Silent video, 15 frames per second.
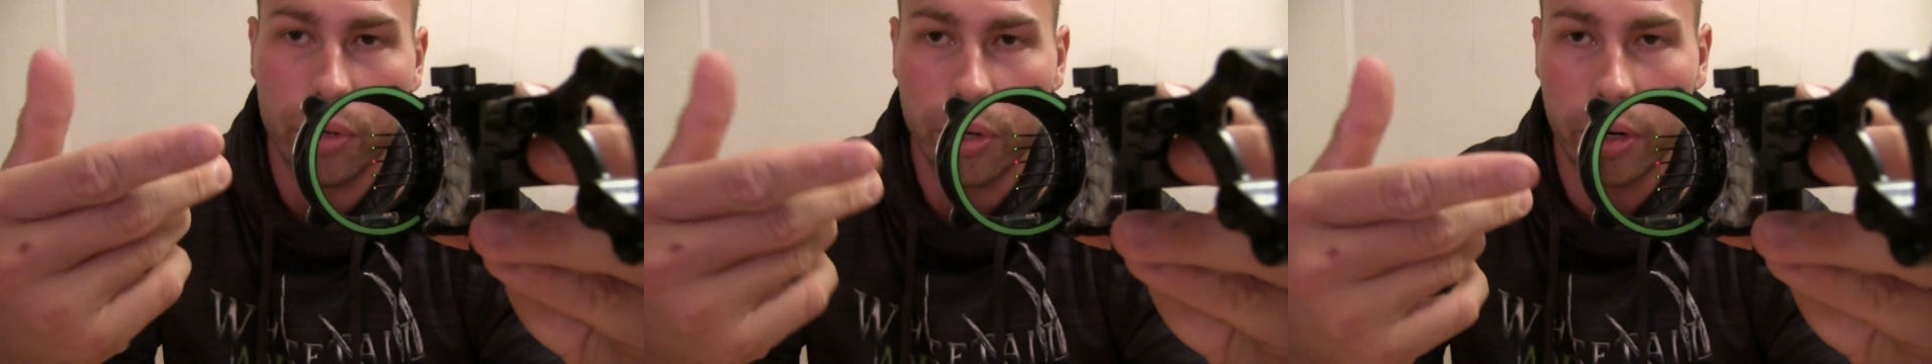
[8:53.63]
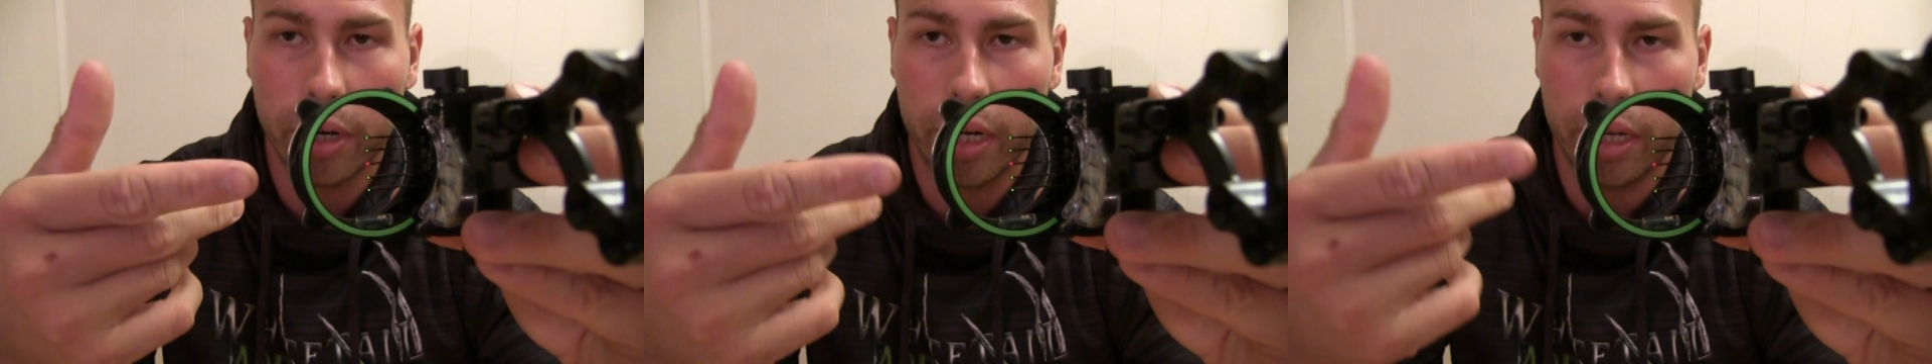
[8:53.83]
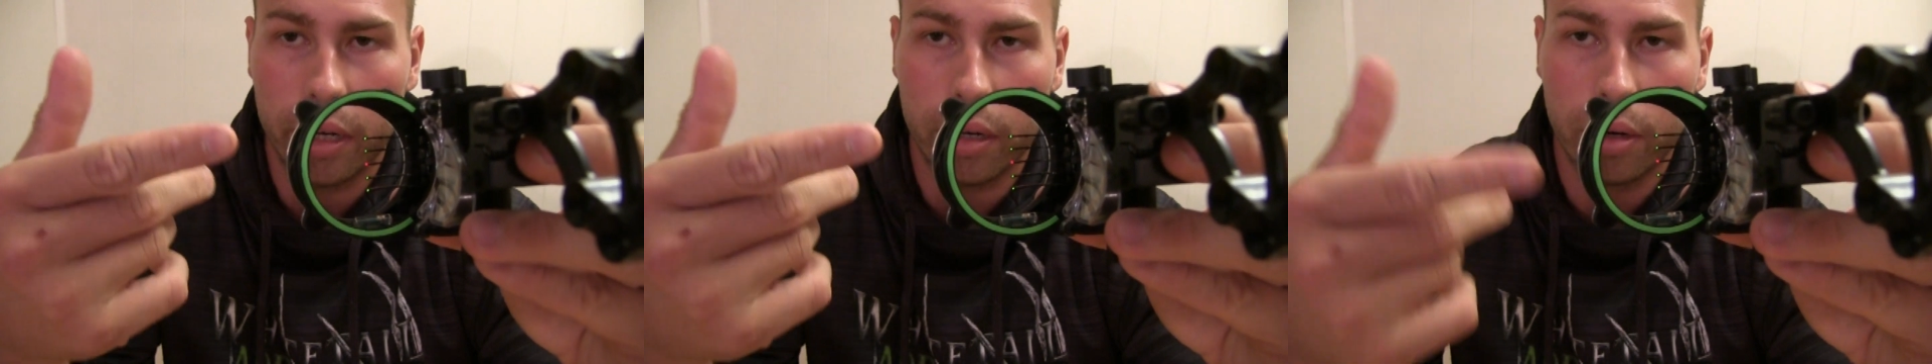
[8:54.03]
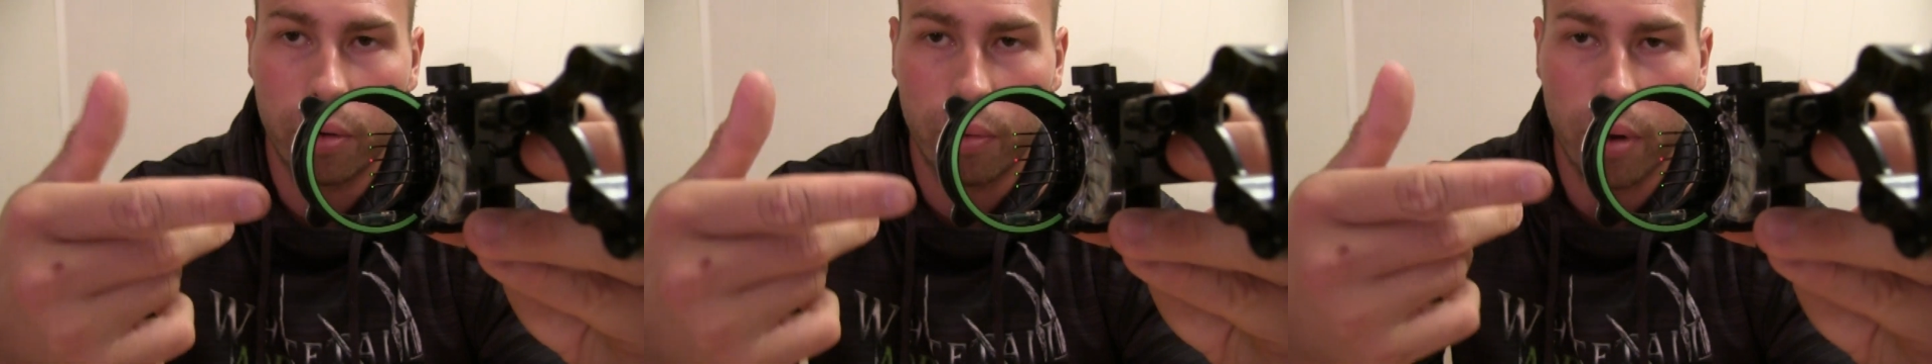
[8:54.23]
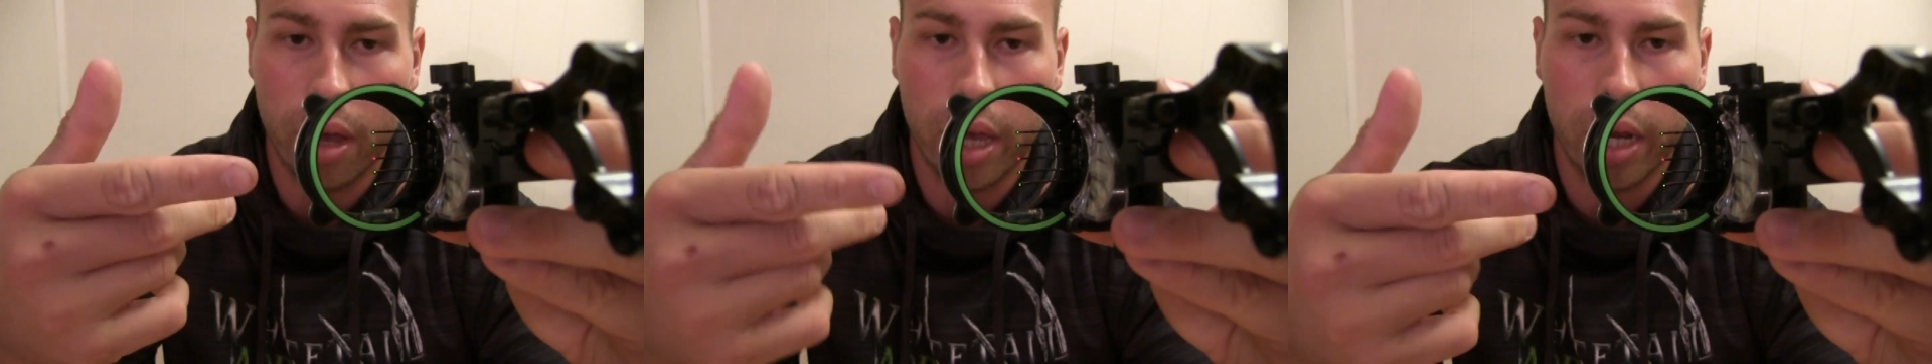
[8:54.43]
green,
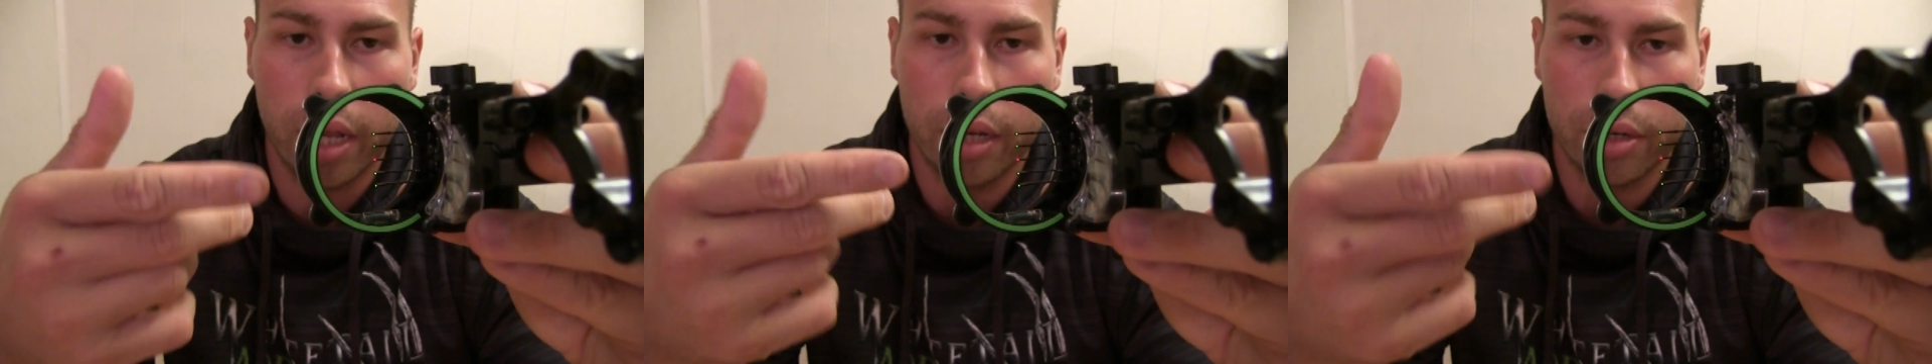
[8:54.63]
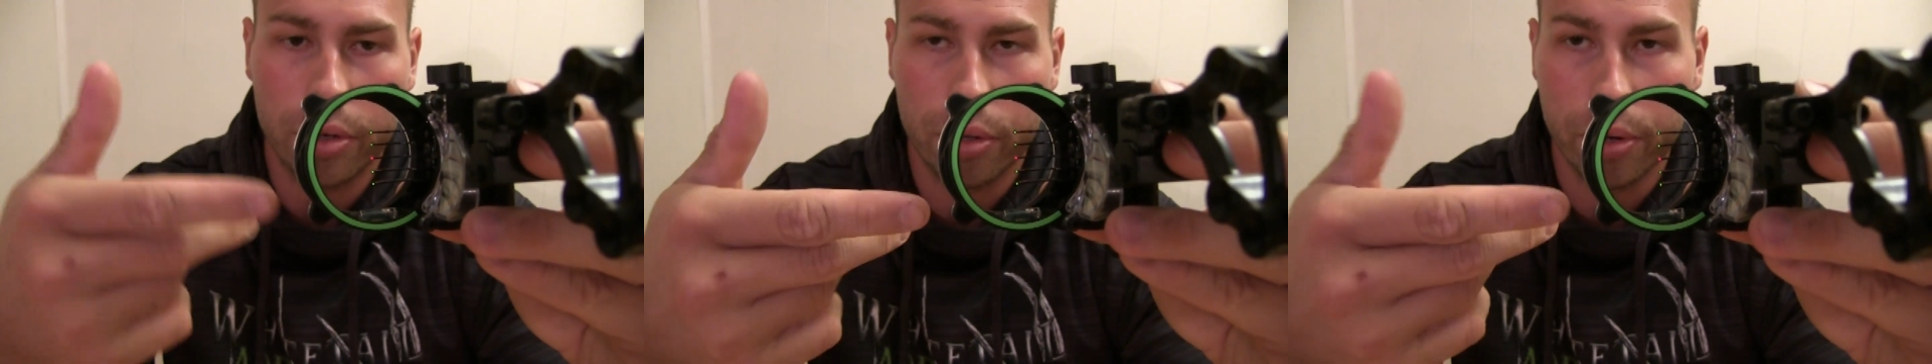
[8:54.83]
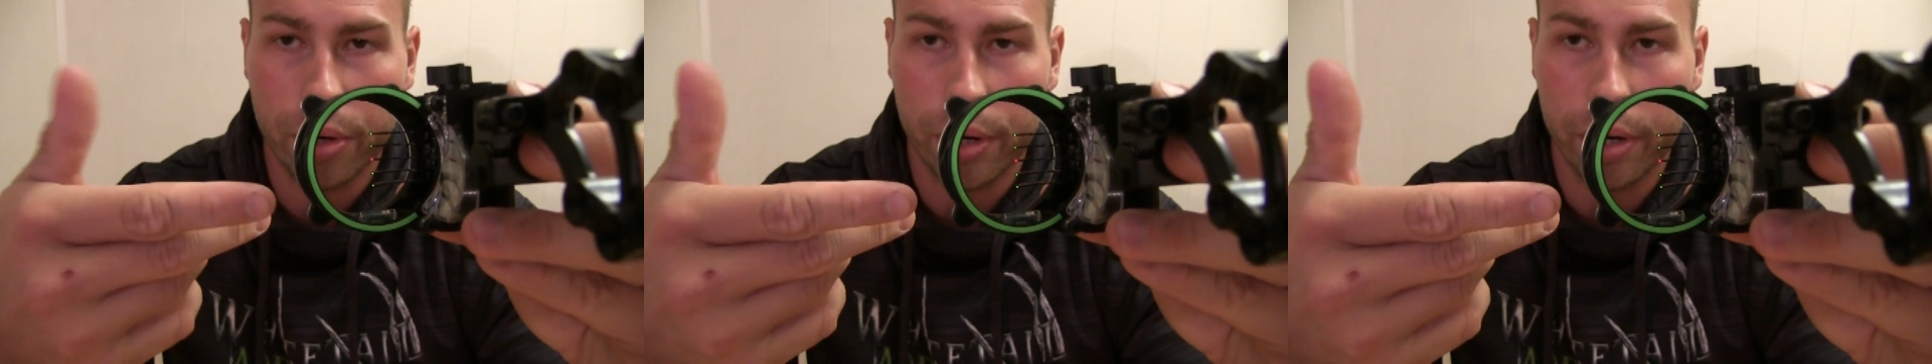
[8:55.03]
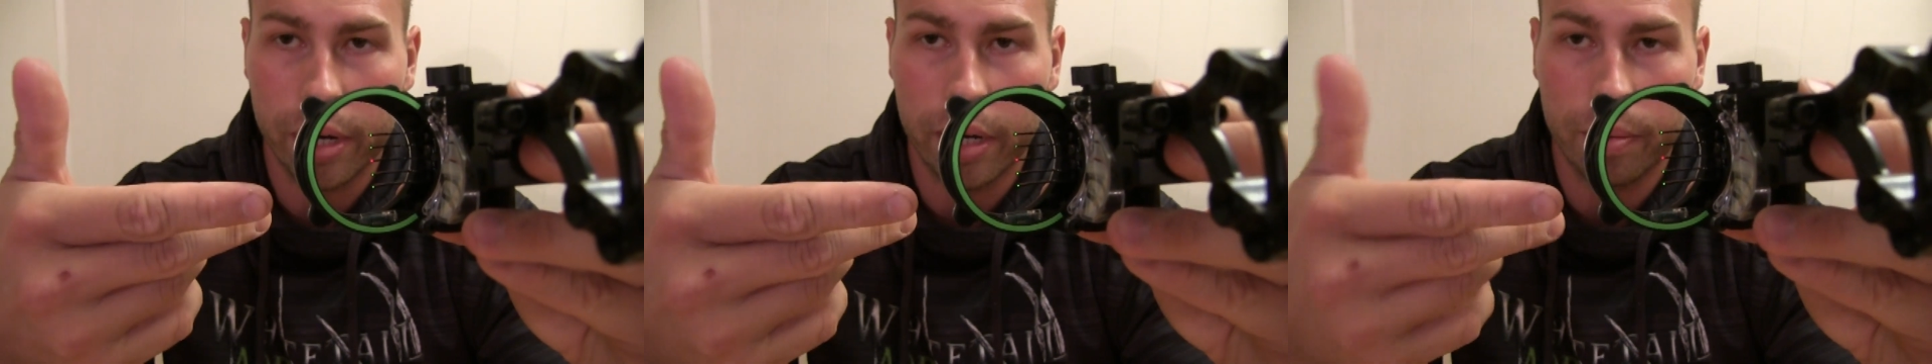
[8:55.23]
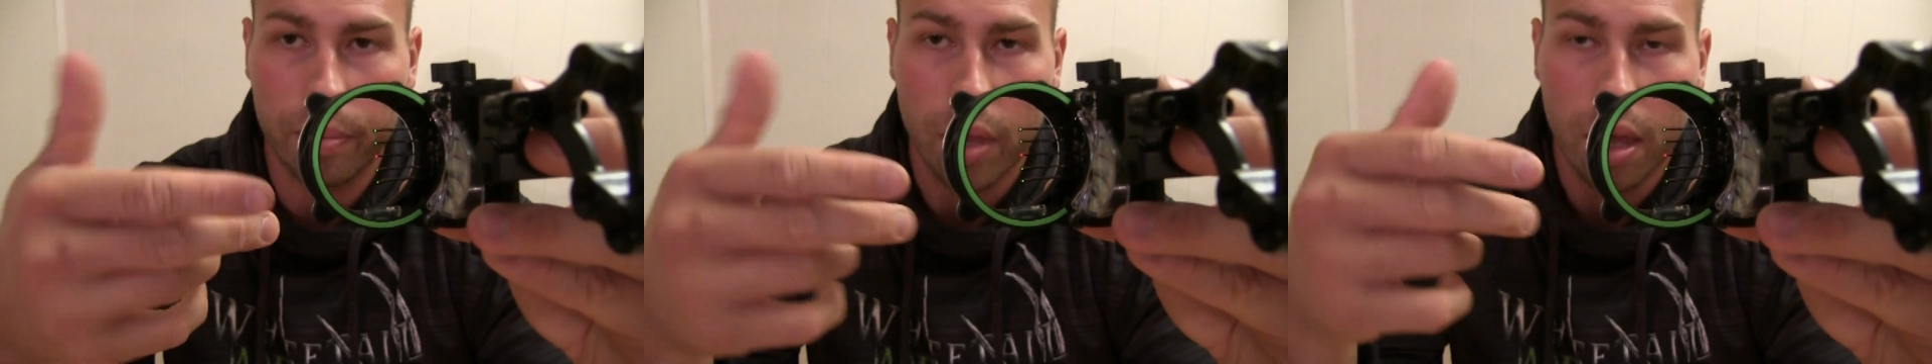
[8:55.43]
red, and 2
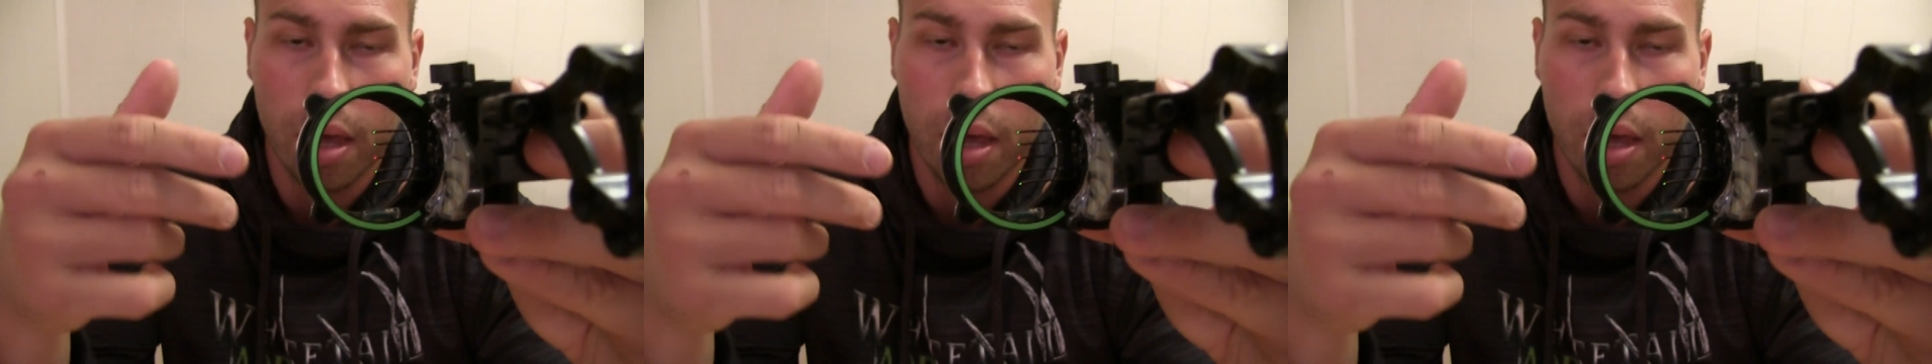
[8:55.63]
green.